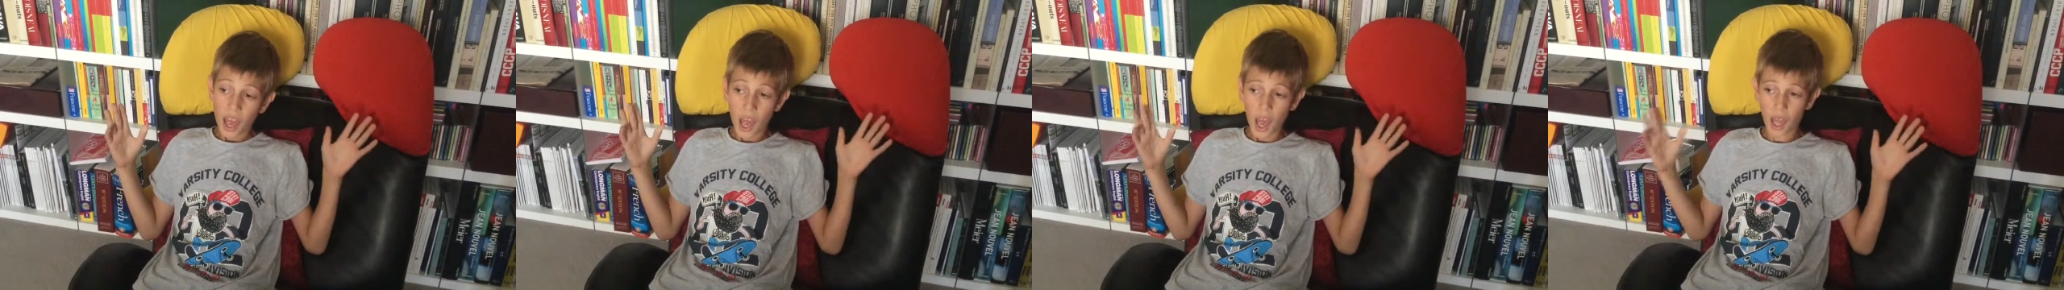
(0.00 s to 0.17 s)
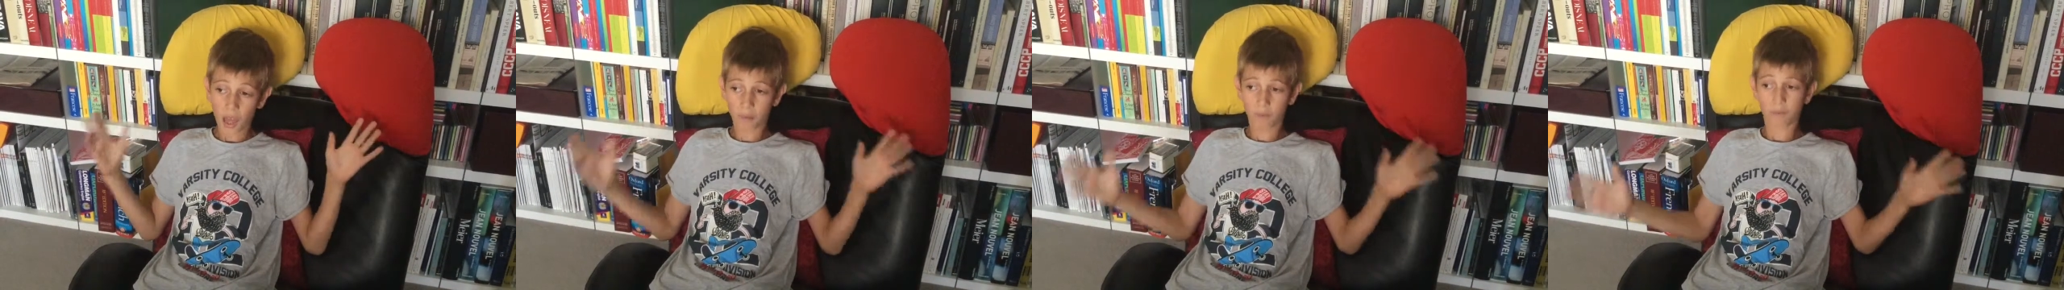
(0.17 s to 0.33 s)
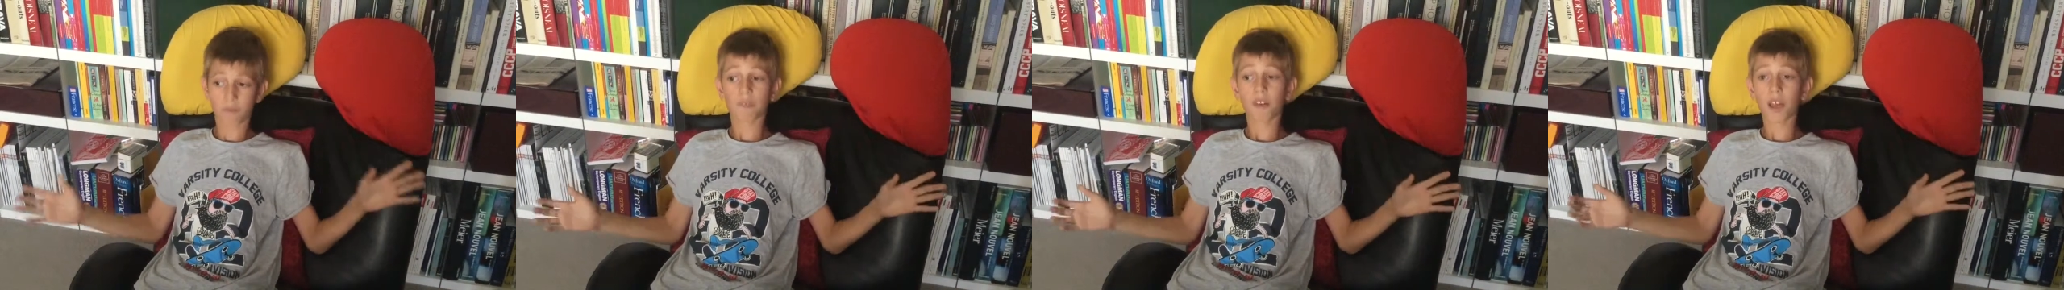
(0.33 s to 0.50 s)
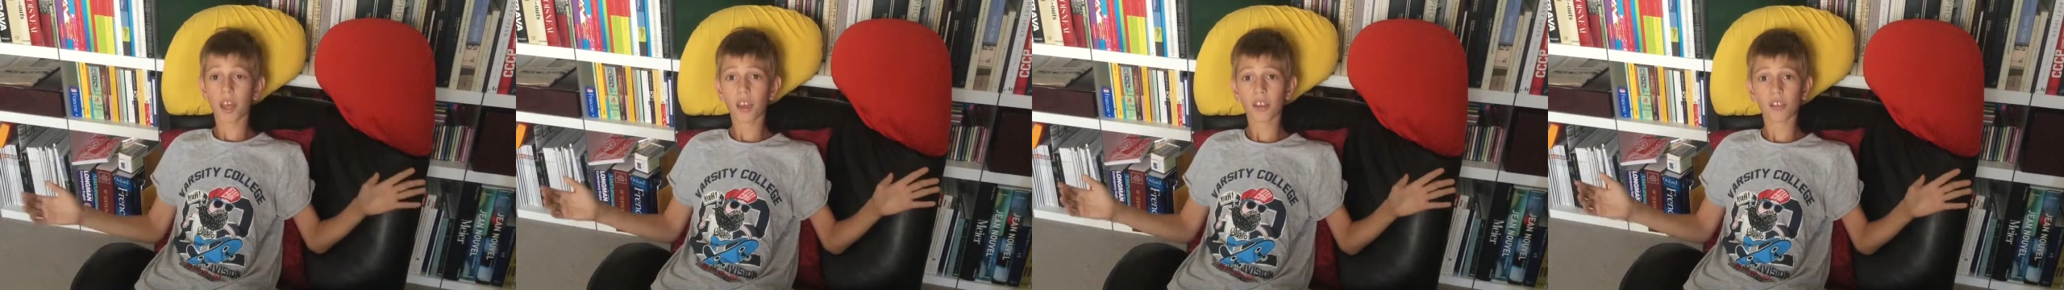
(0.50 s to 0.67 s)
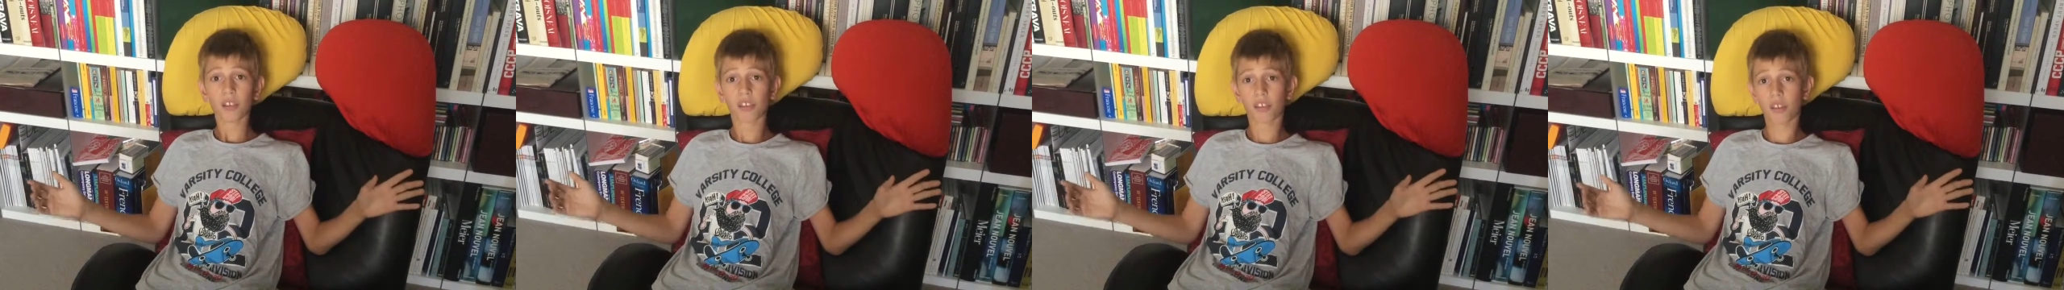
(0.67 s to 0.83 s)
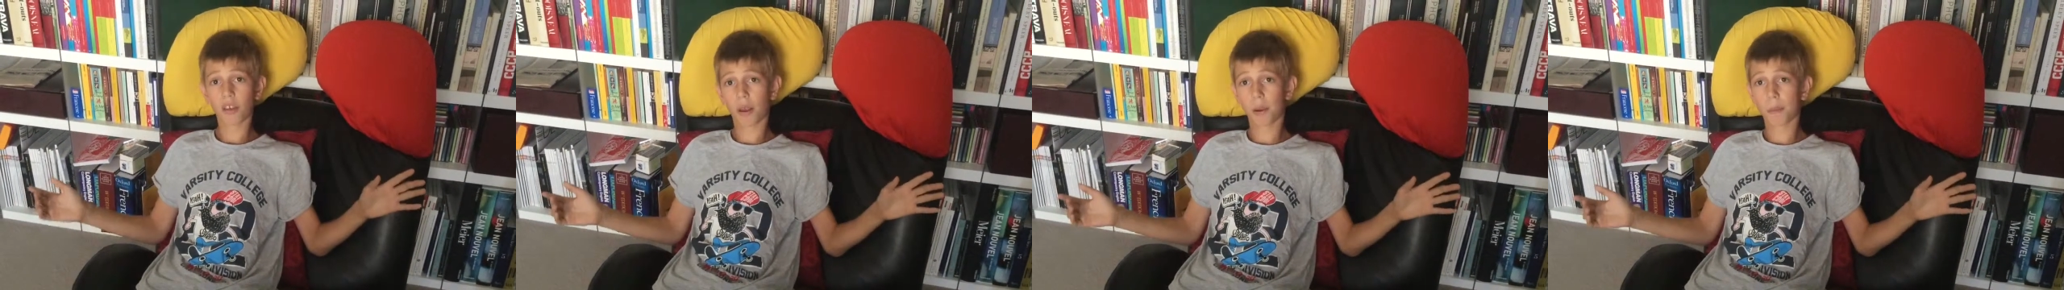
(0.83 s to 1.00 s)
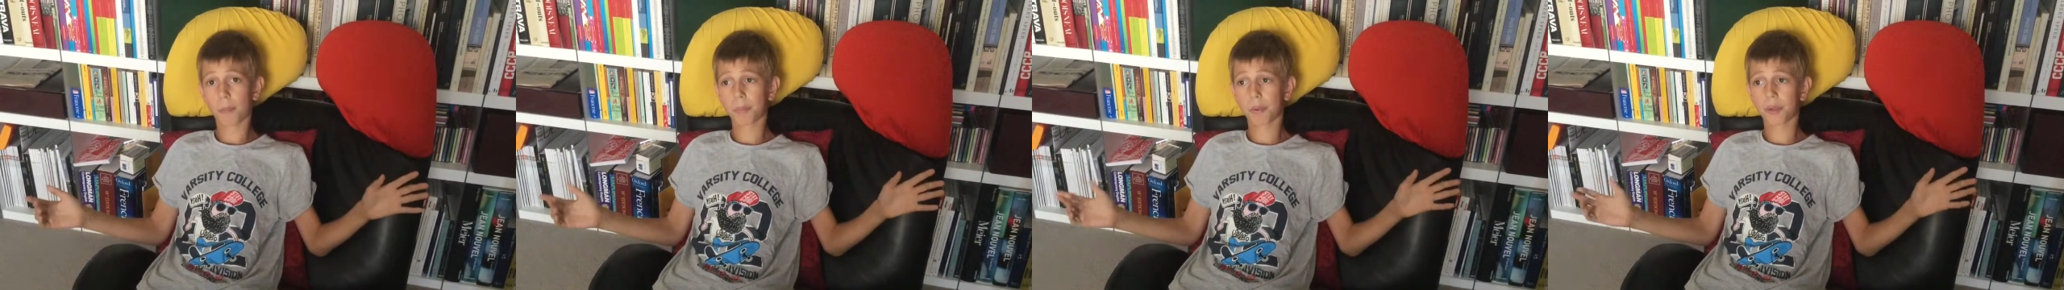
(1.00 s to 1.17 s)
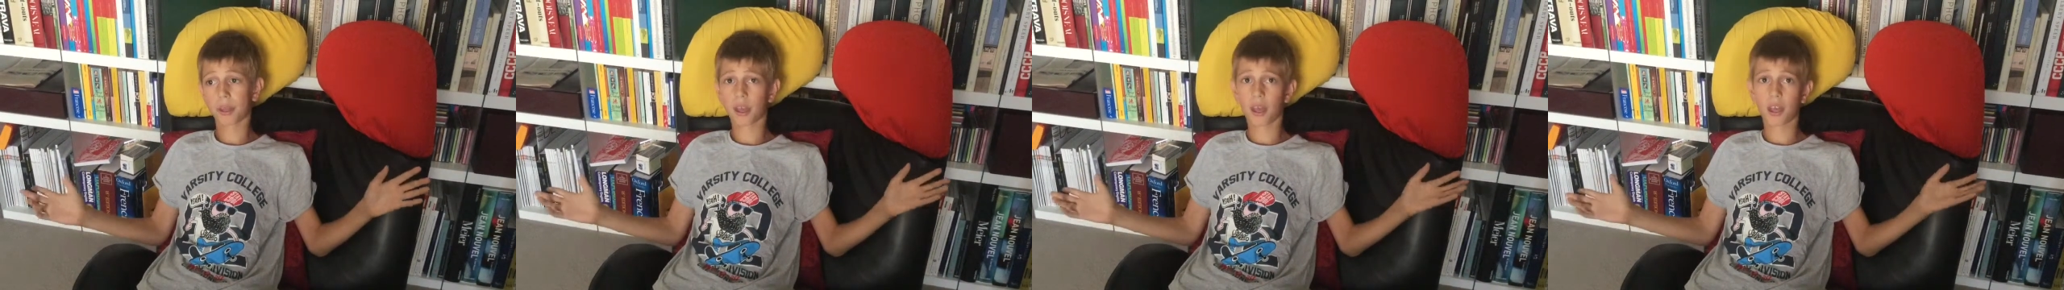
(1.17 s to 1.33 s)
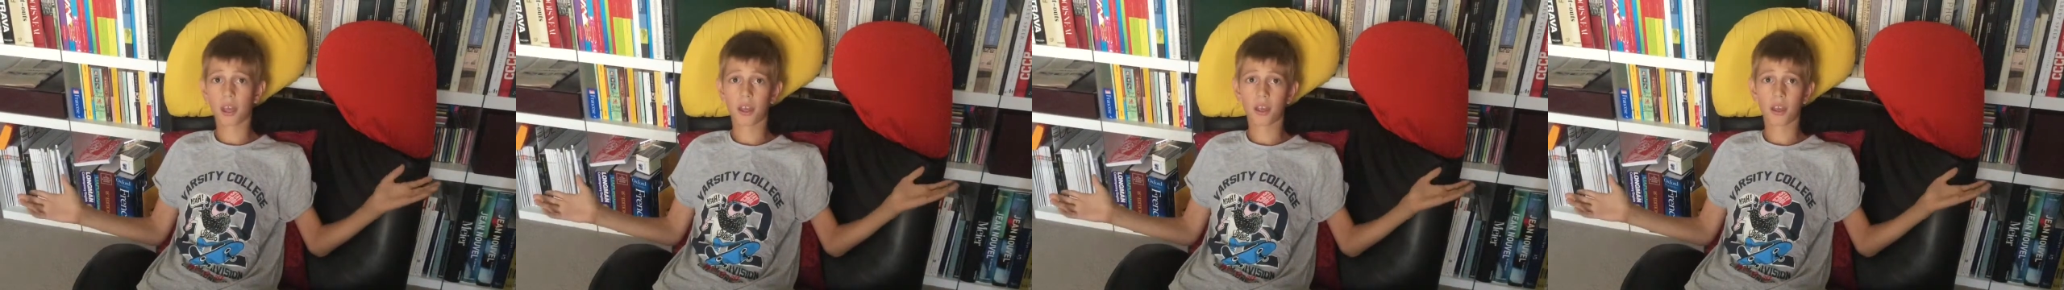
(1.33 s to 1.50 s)
and their star
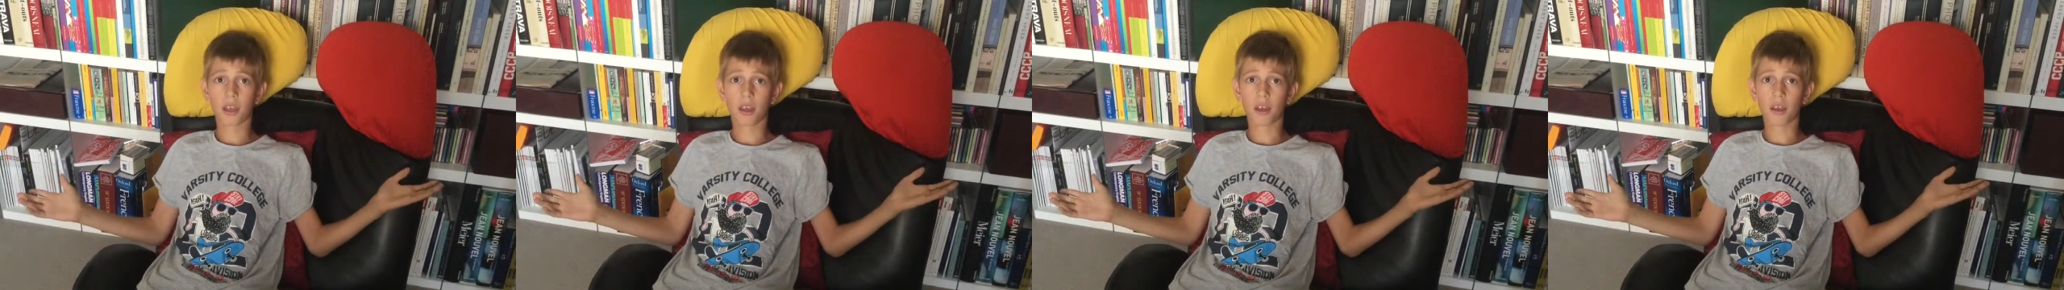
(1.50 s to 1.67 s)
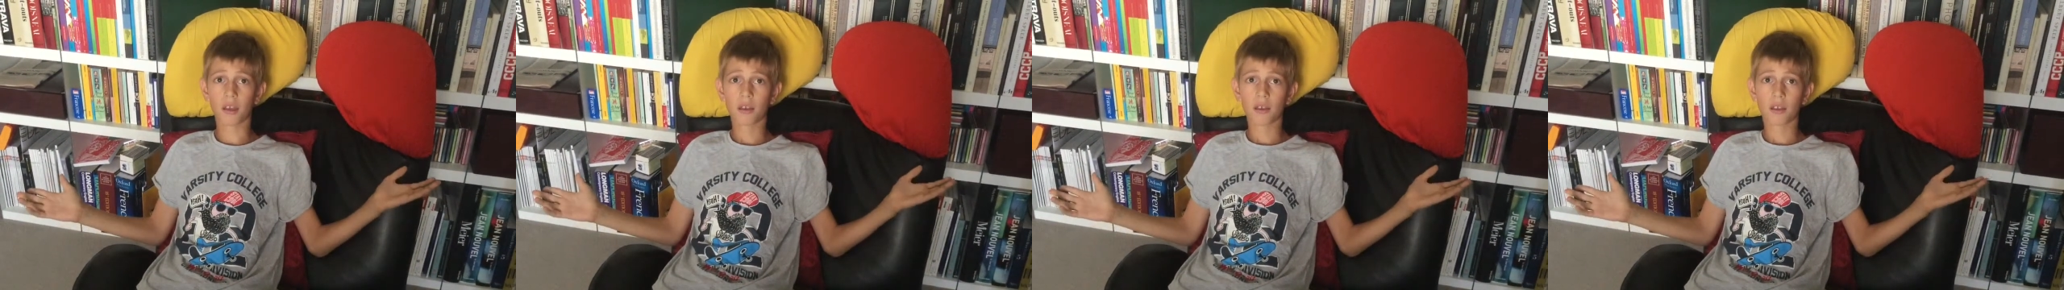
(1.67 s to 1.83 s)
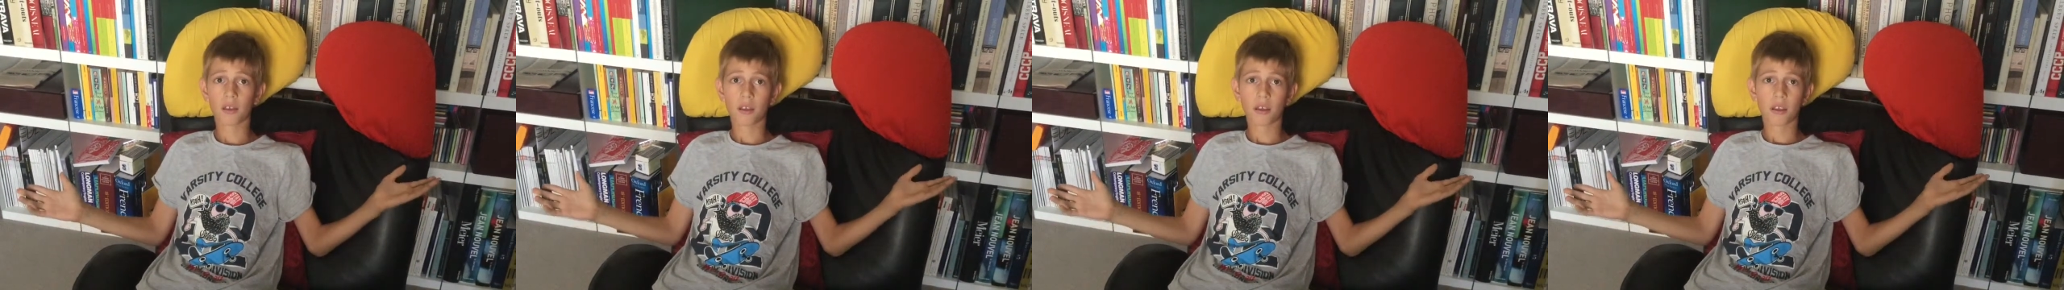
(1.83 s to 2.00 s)
player